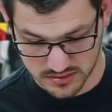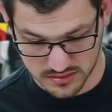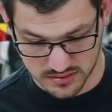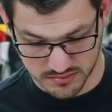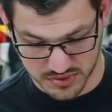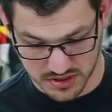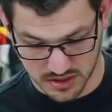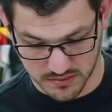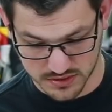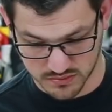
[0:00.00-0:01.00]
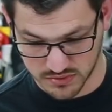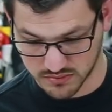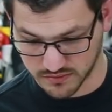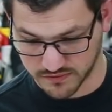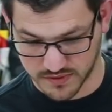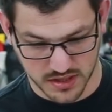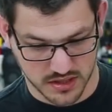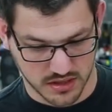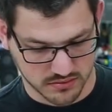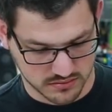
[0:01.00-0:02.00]
but anyways, we will find
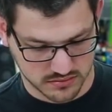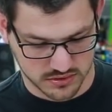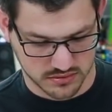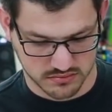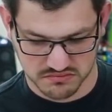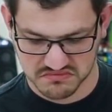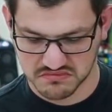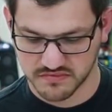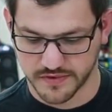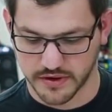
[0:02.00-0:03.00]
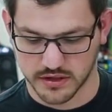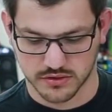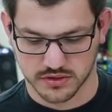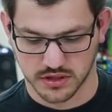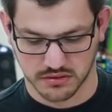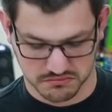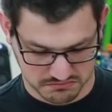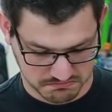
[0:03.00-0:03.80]
out. Yeah, very interesting.